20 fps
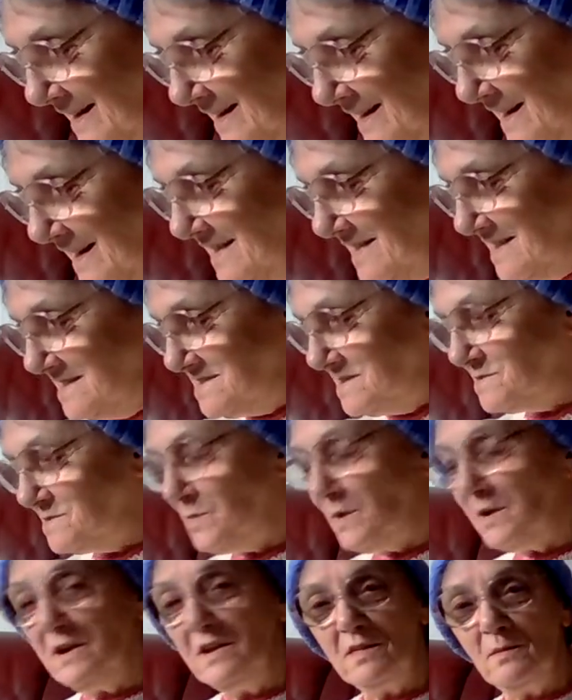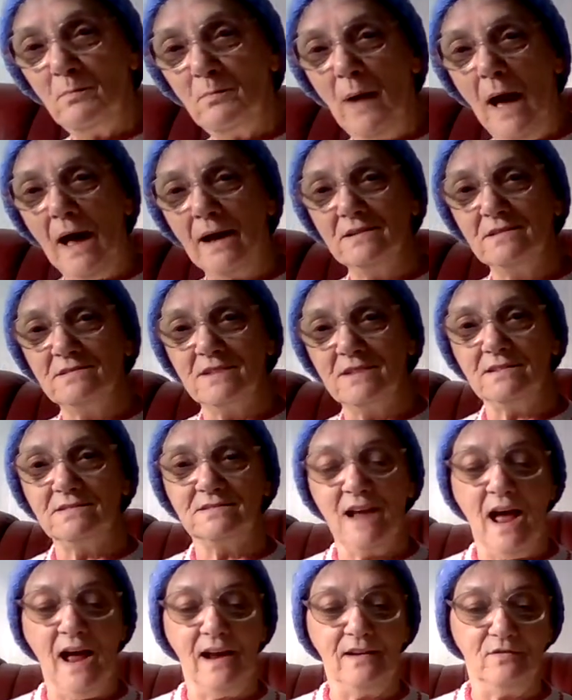This is one of the patterns that
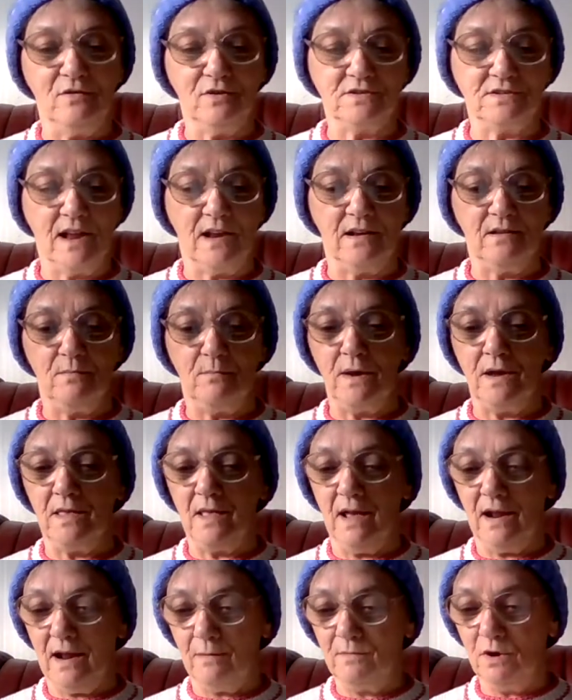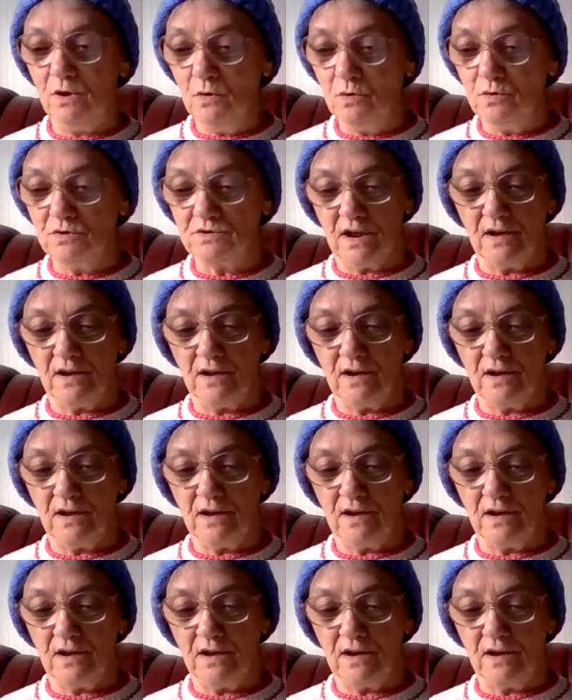Sandra sent me that I'm using